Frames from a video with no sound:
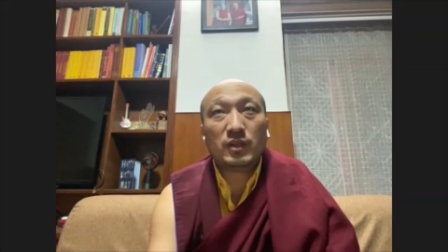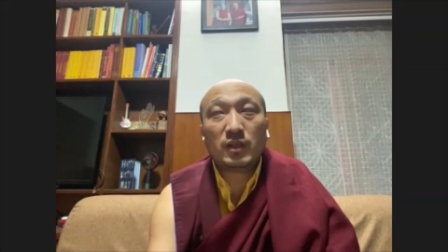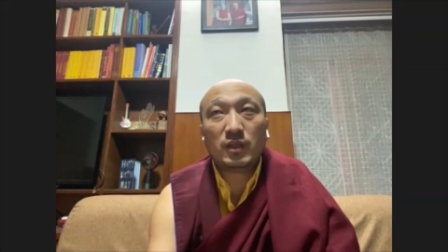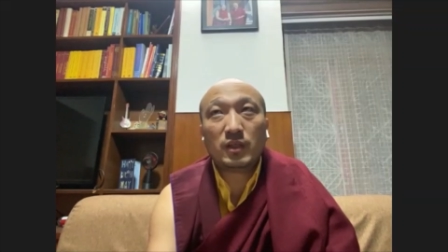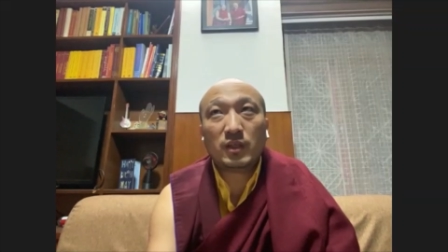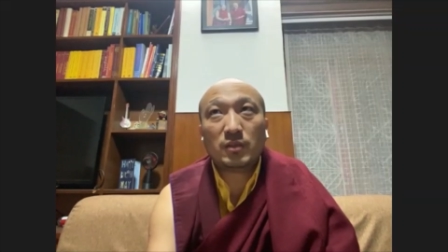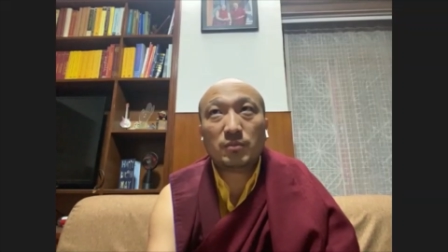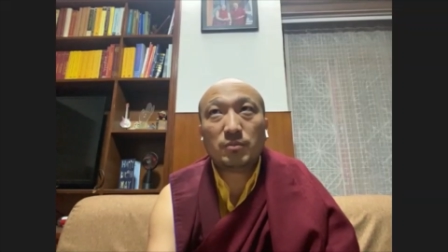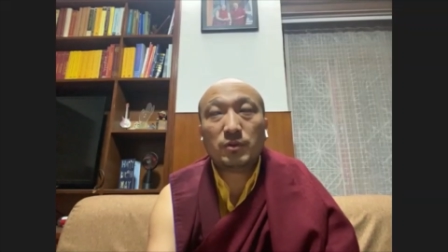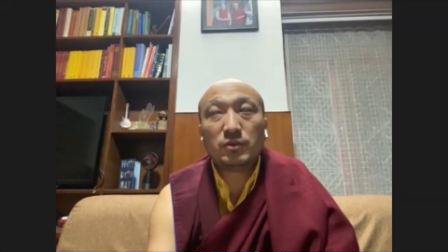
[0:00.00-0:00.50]
are
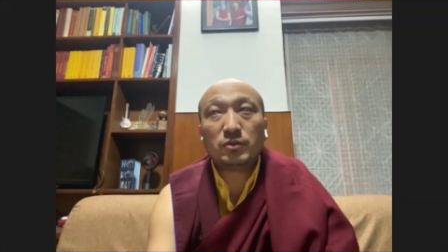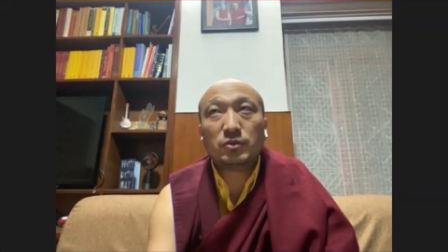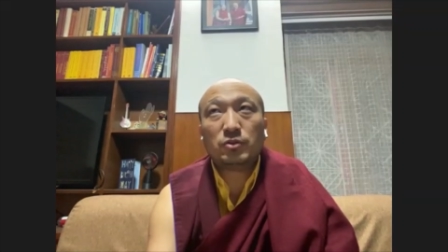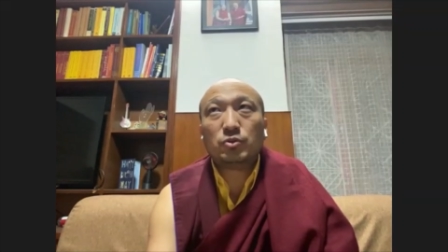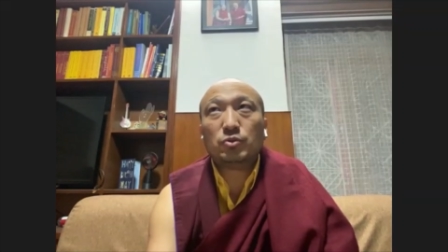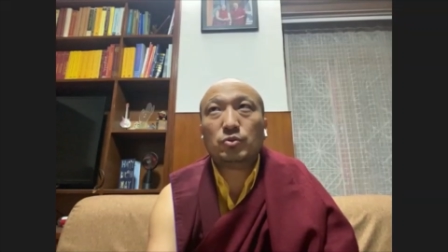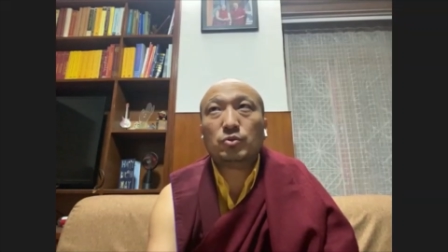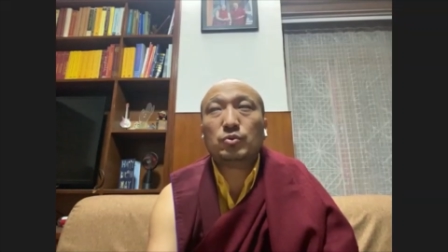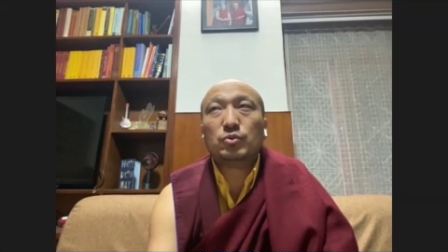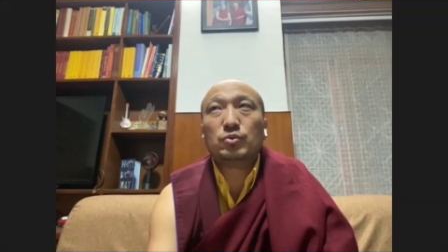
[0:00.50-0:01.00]
able
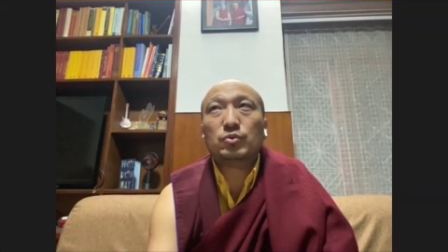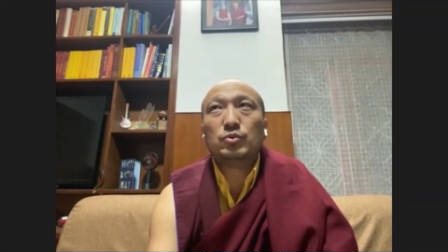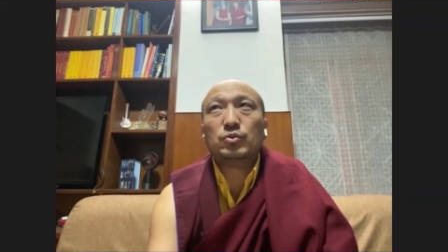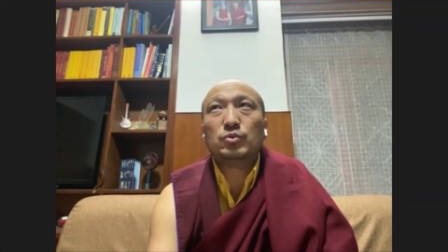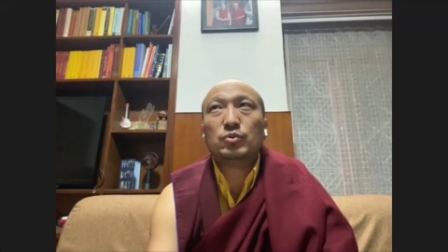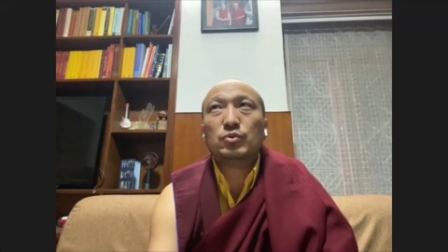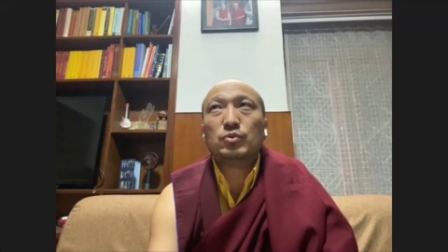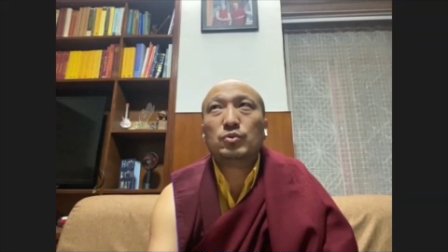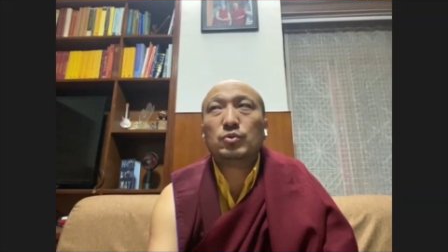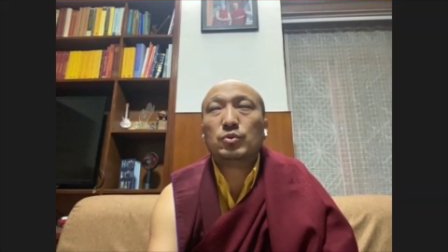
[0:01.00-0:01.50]
to
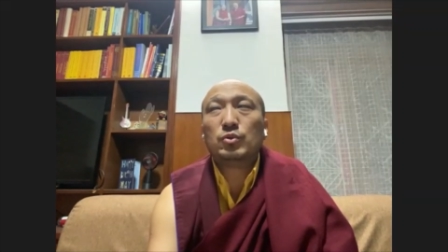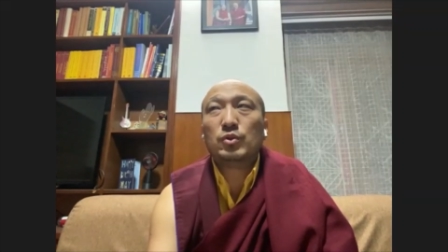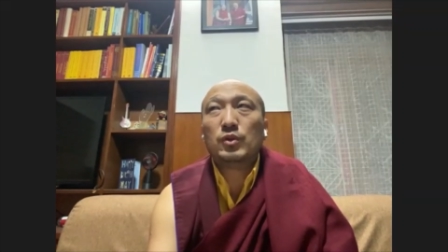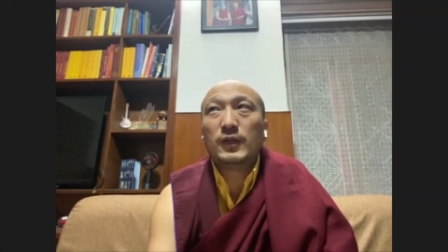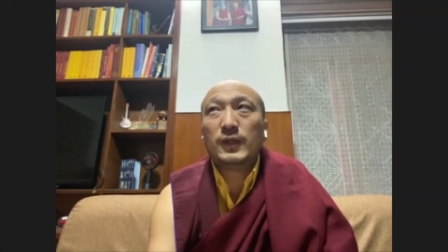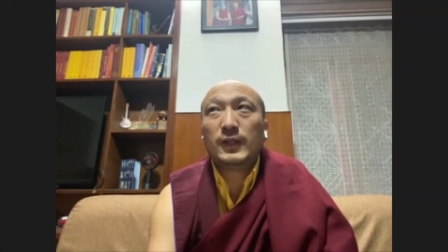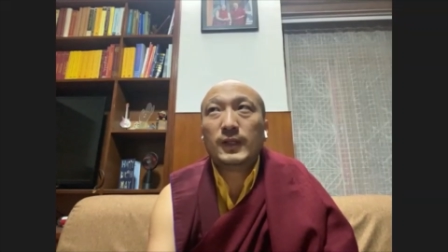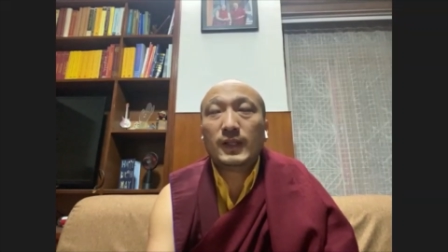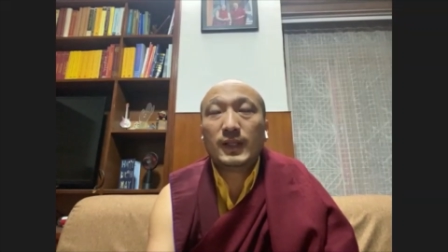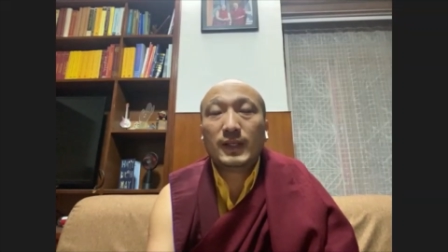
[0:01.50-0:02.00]

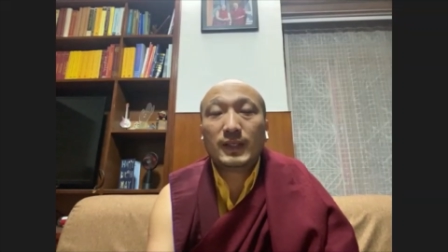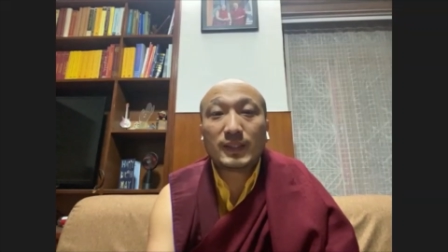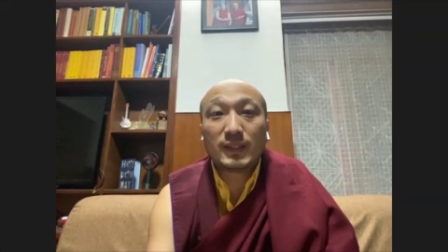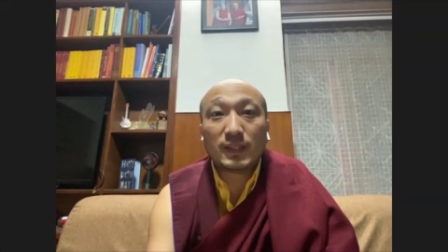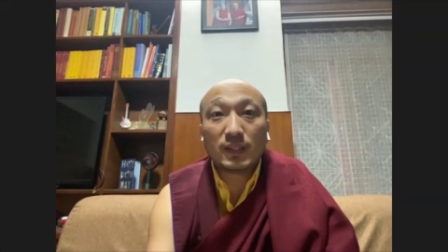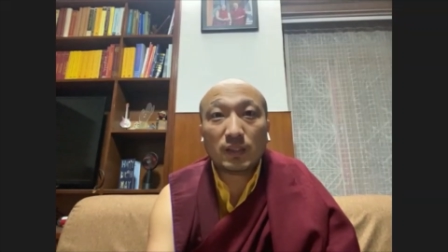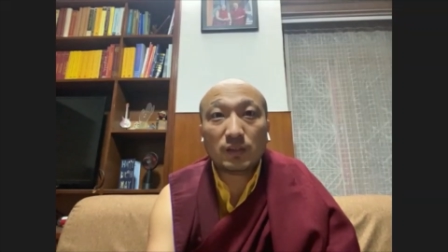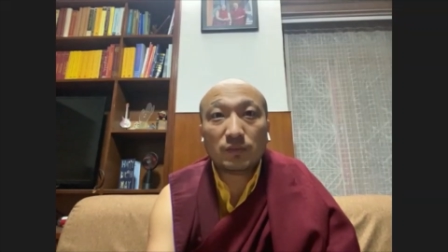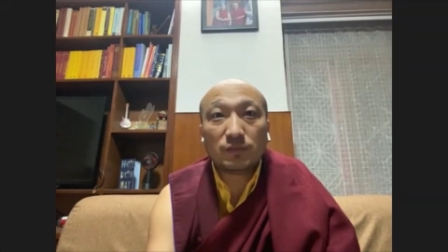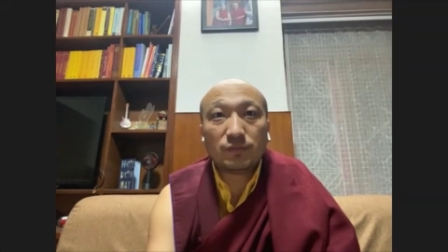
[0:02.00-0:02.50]

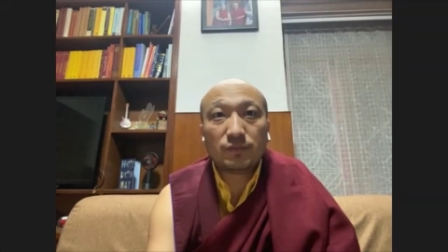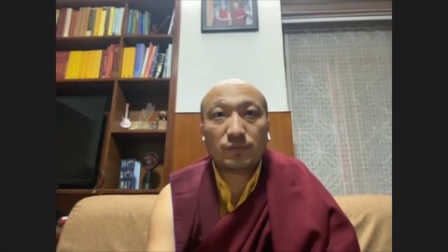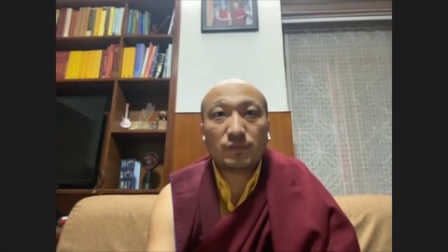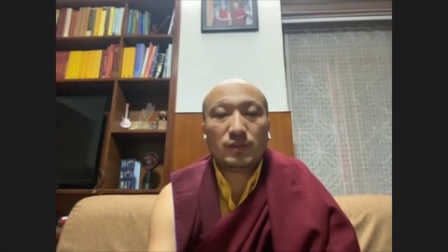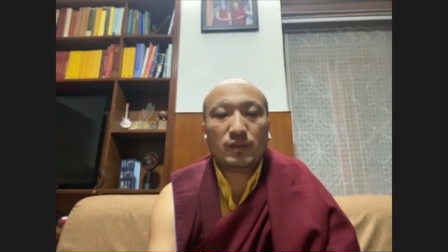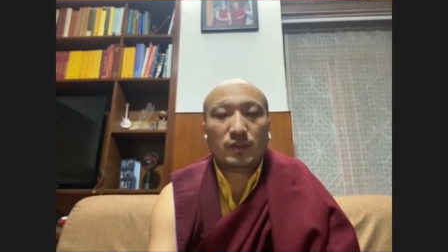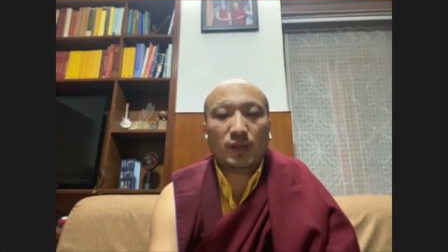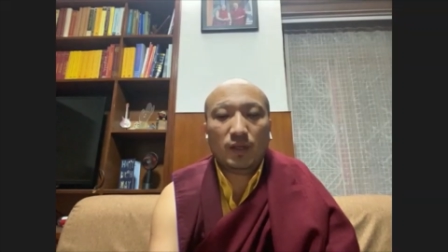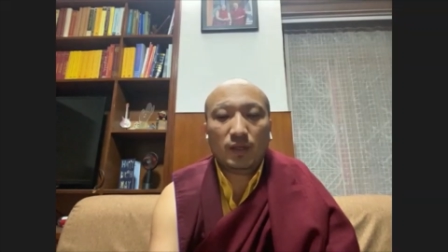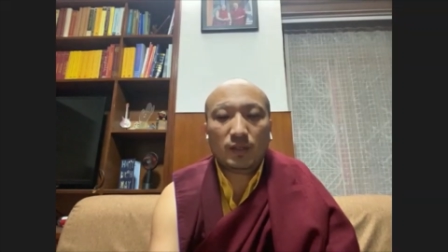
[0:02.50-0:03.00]
give
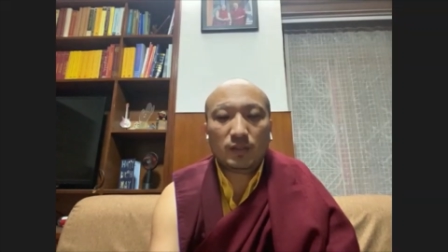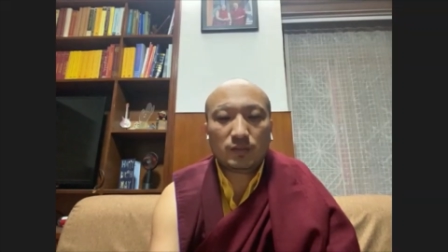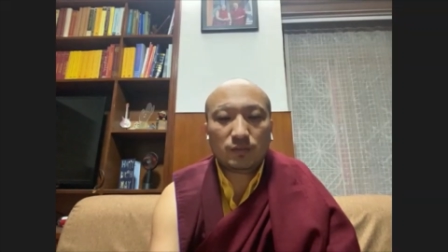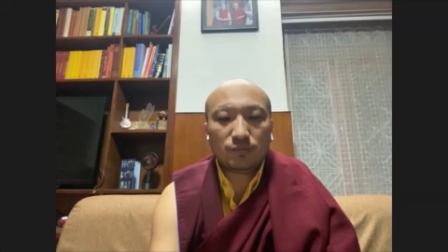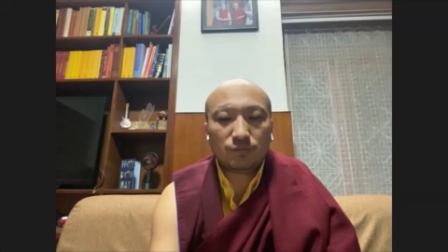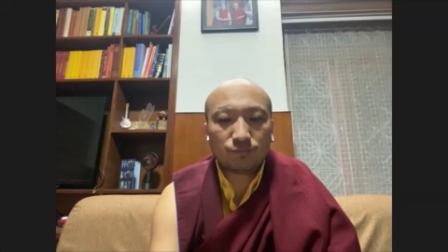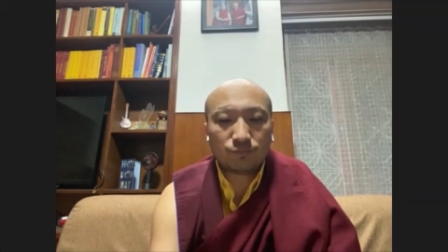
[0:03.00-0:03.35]
like